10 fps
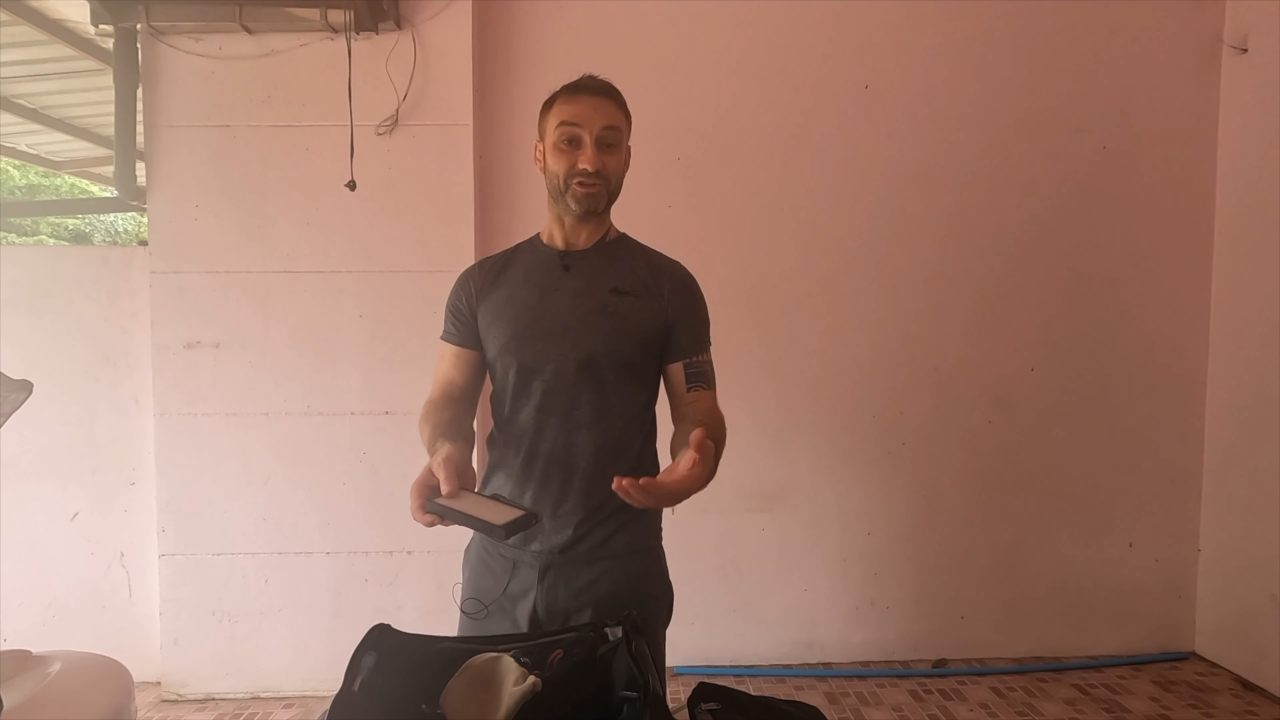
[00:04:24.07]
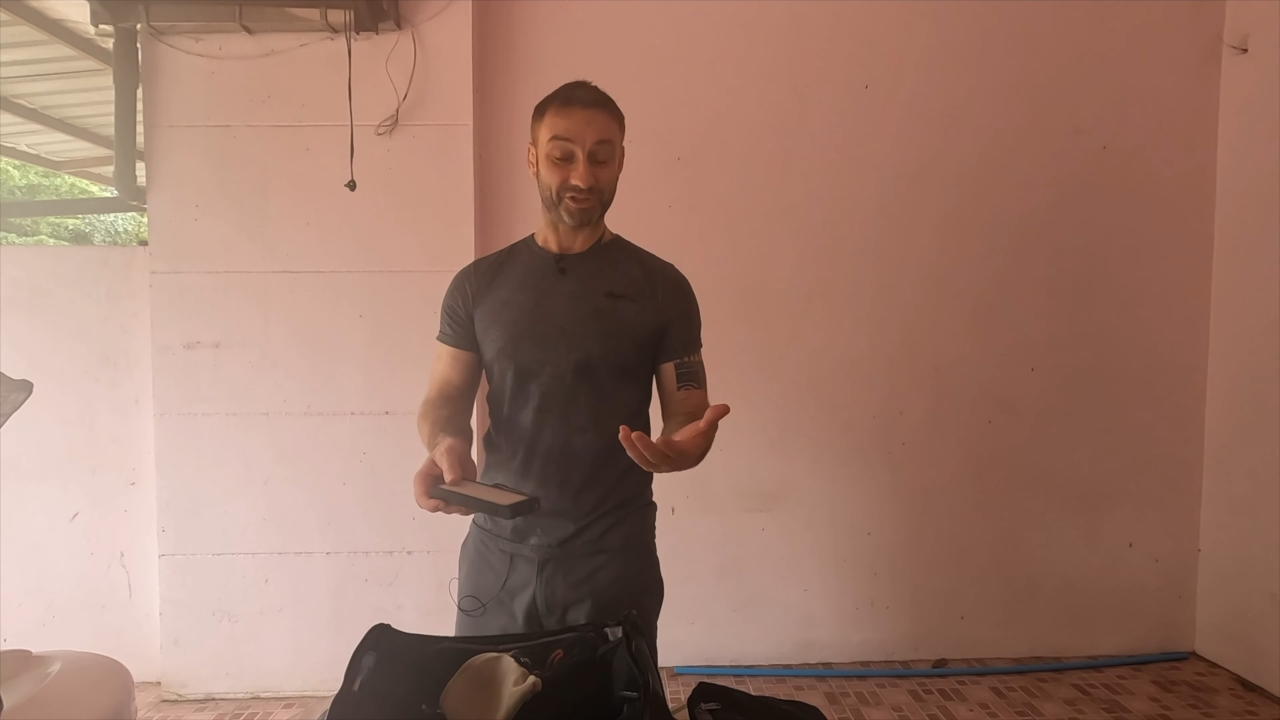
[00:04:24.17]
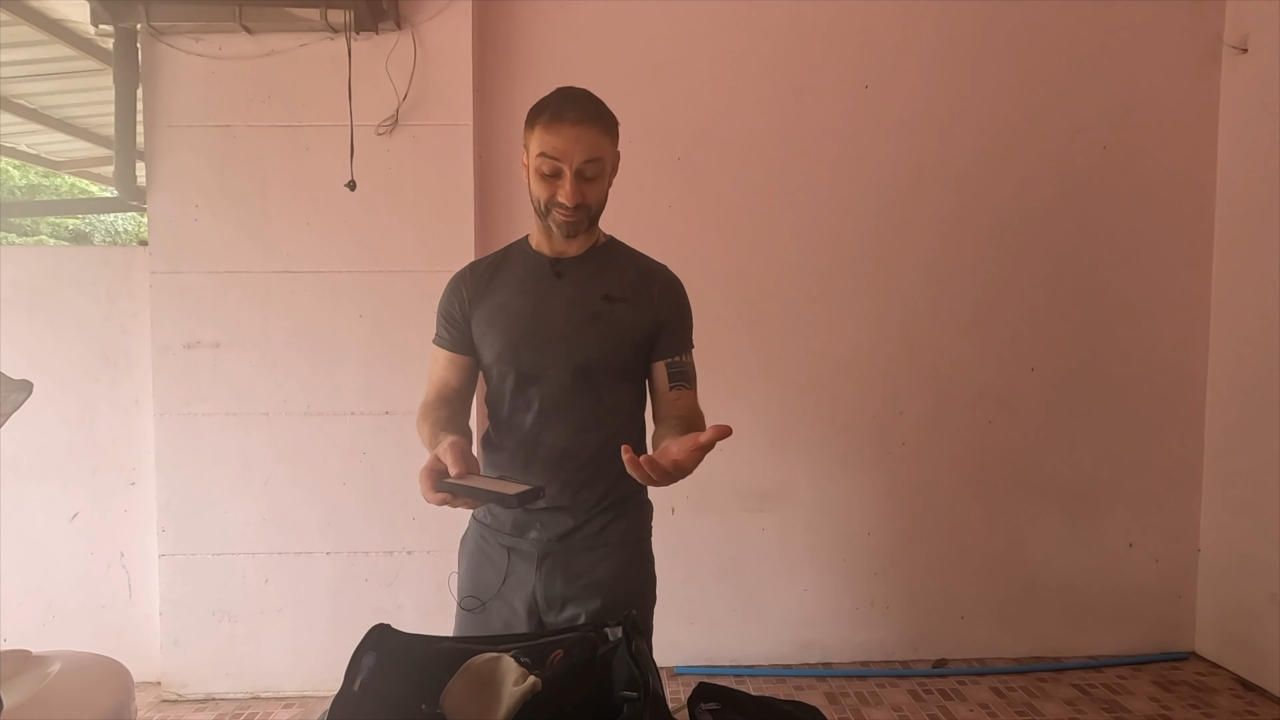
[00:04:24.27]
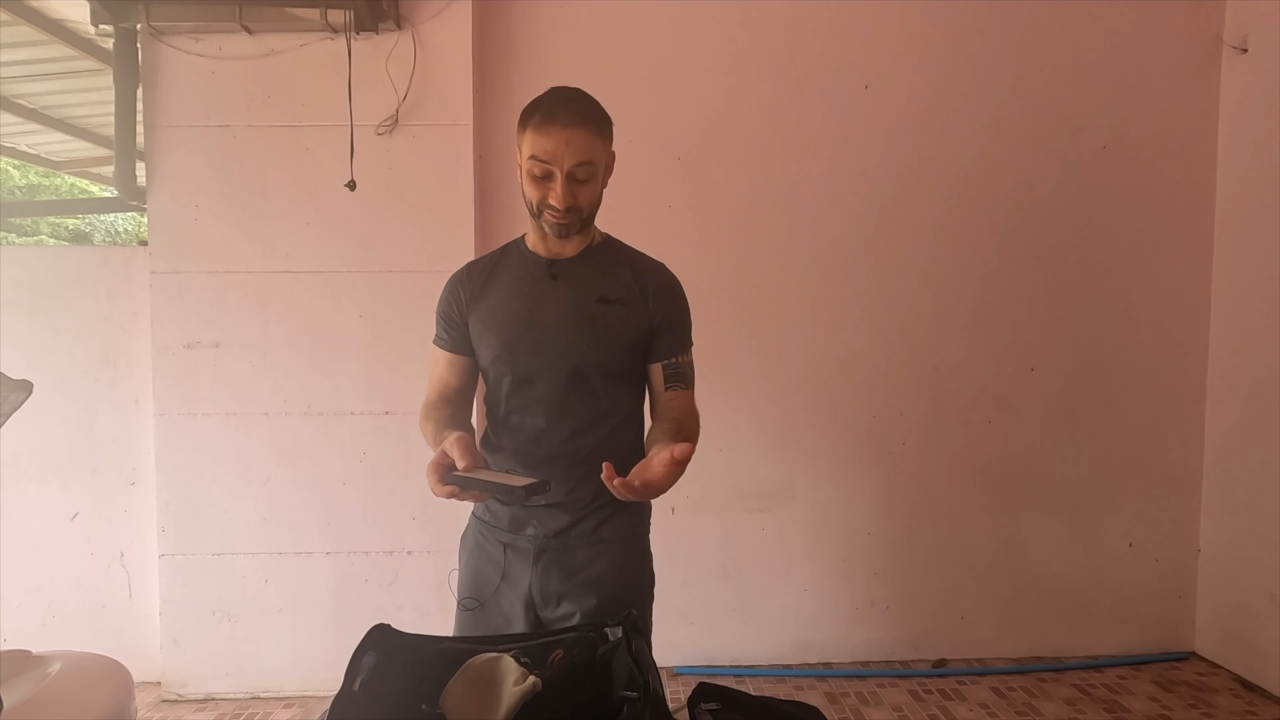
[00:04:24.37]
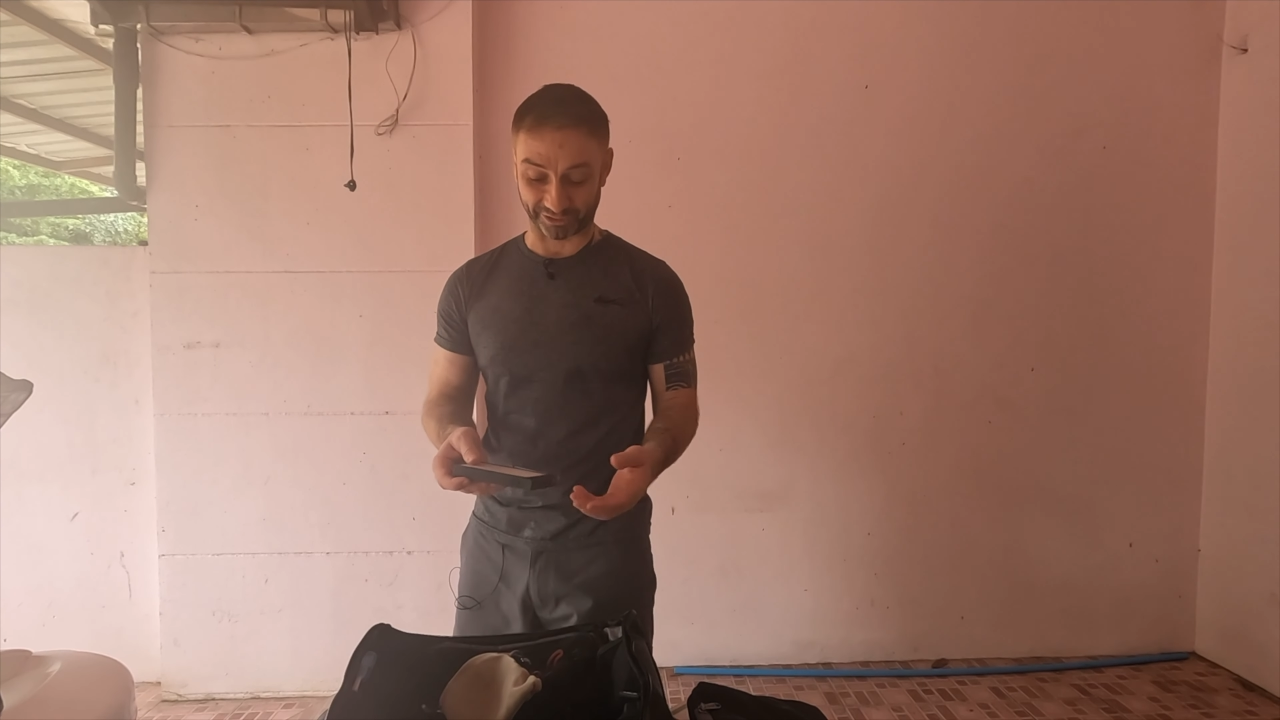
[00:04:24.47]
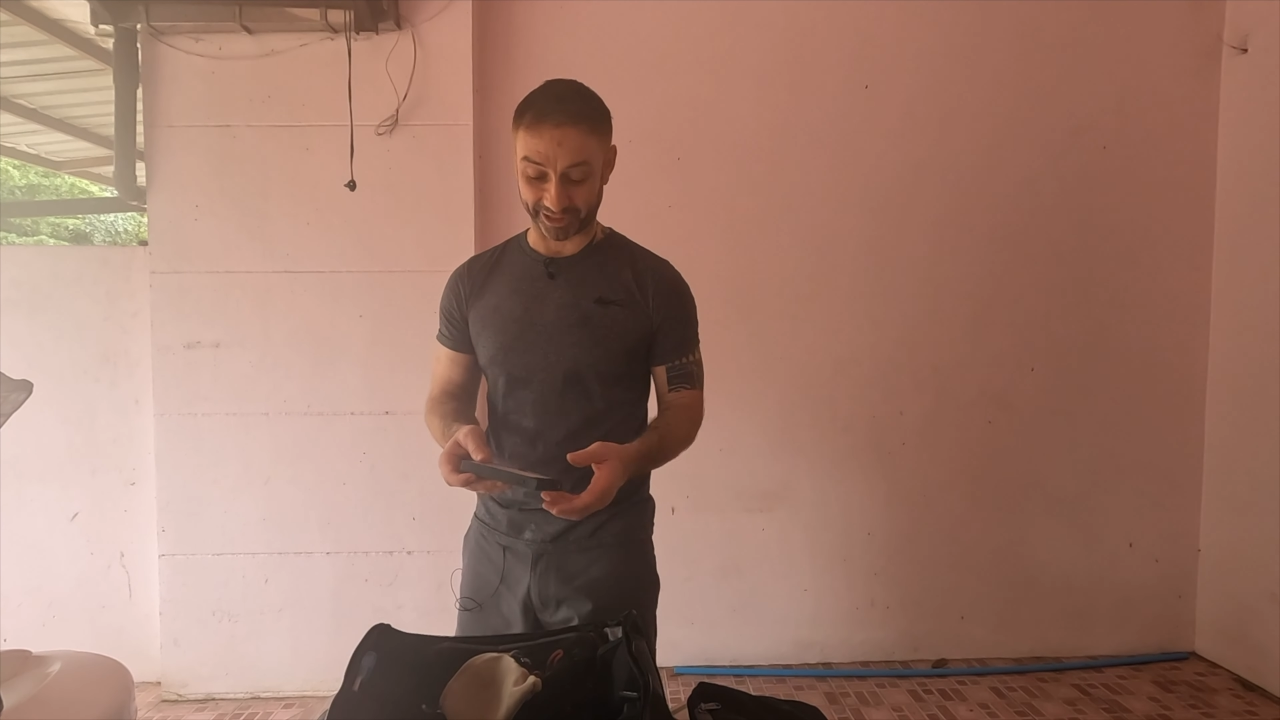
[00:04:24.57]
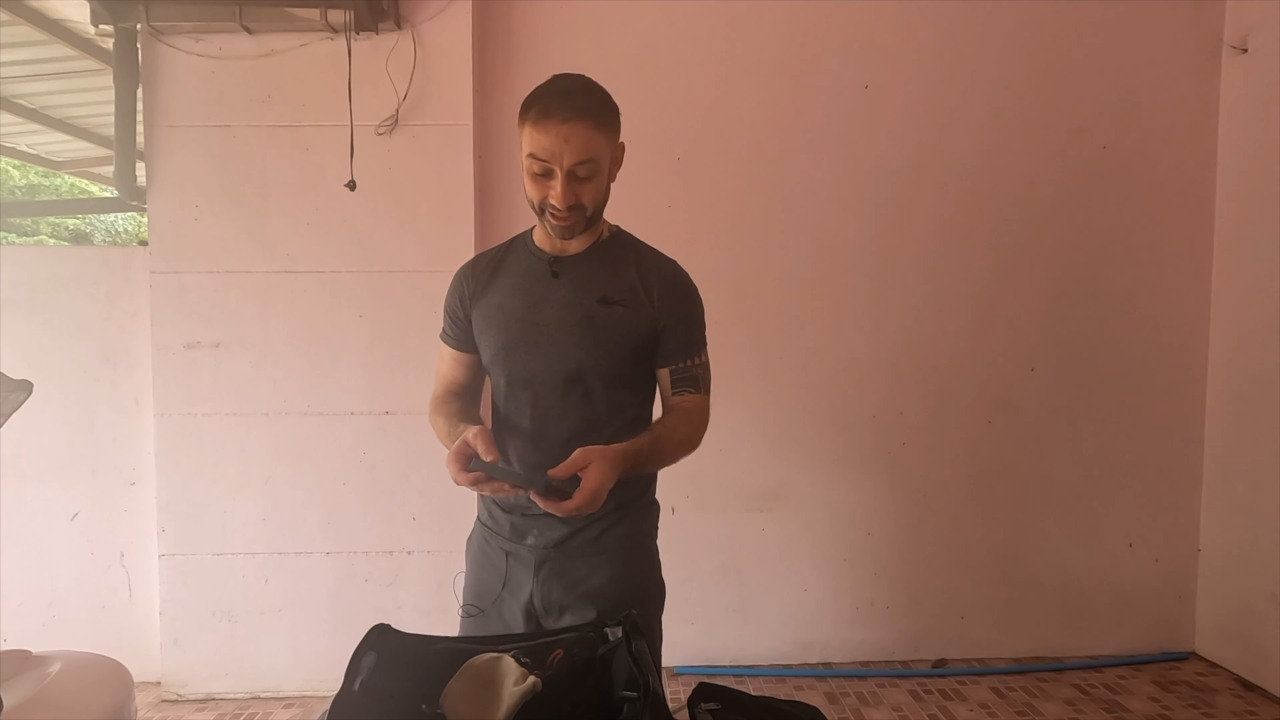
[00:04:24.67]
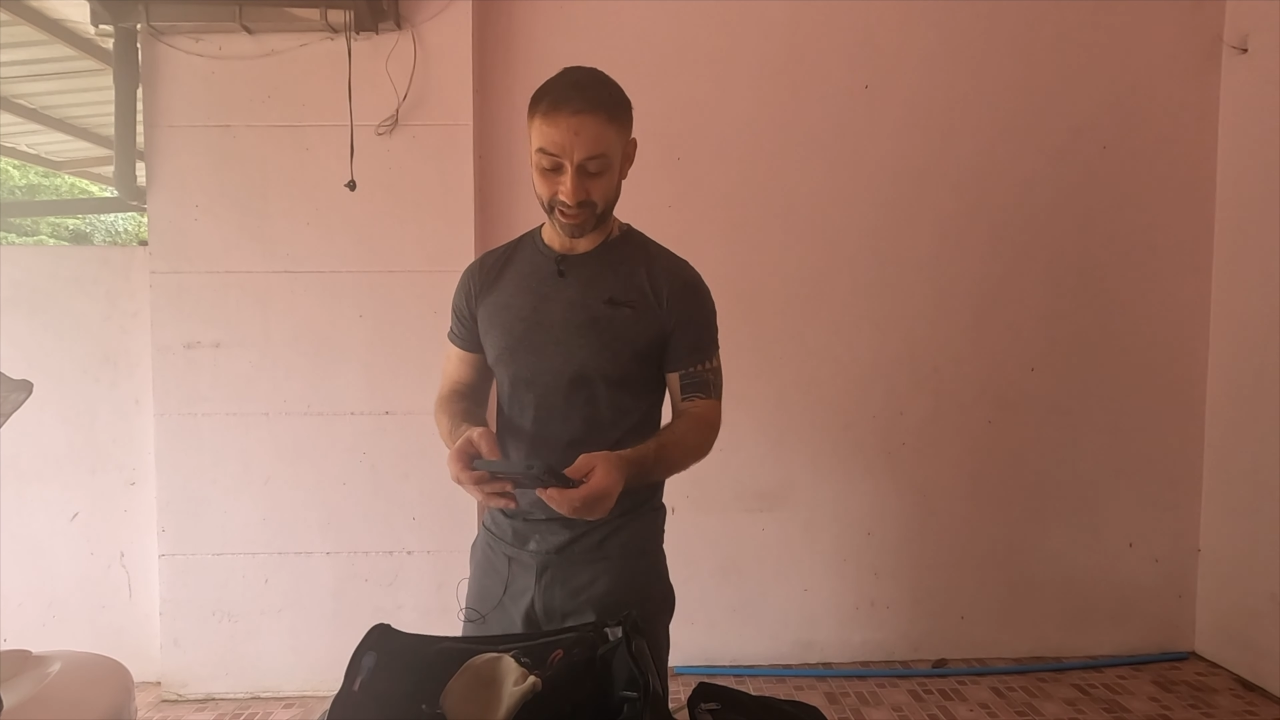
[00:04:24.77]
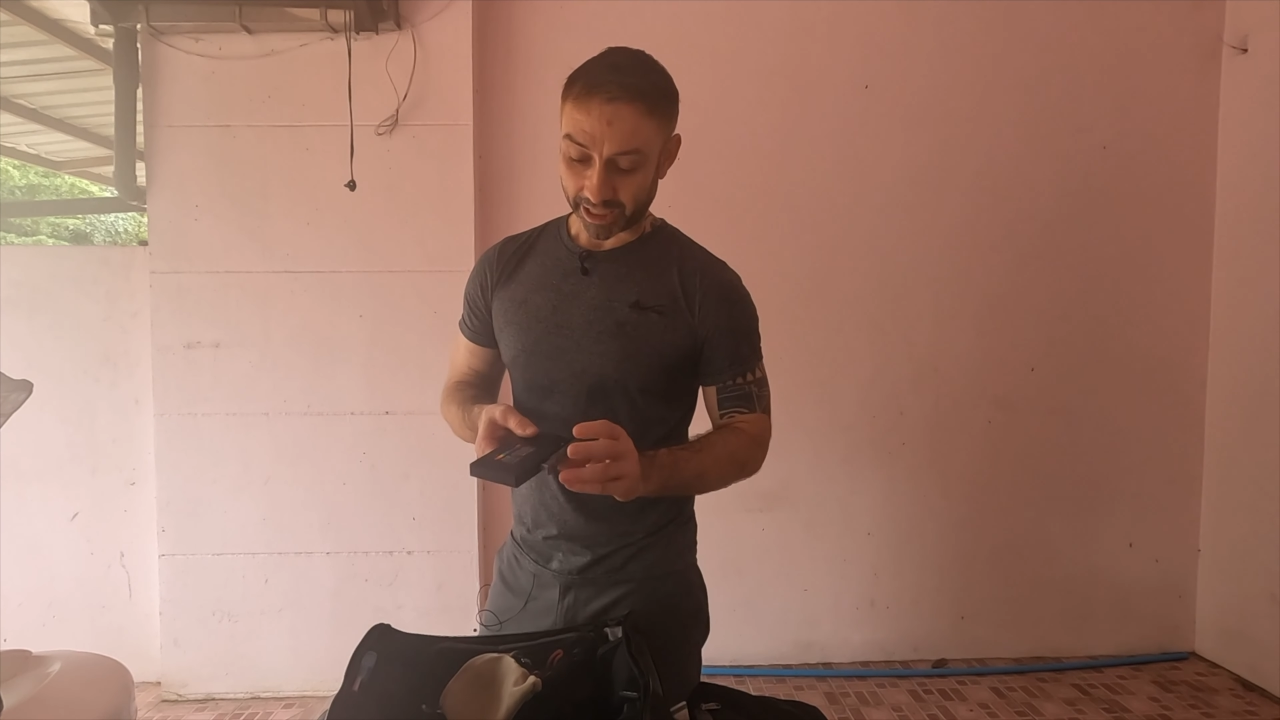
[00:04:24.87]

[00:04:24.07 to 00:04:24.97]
should bring.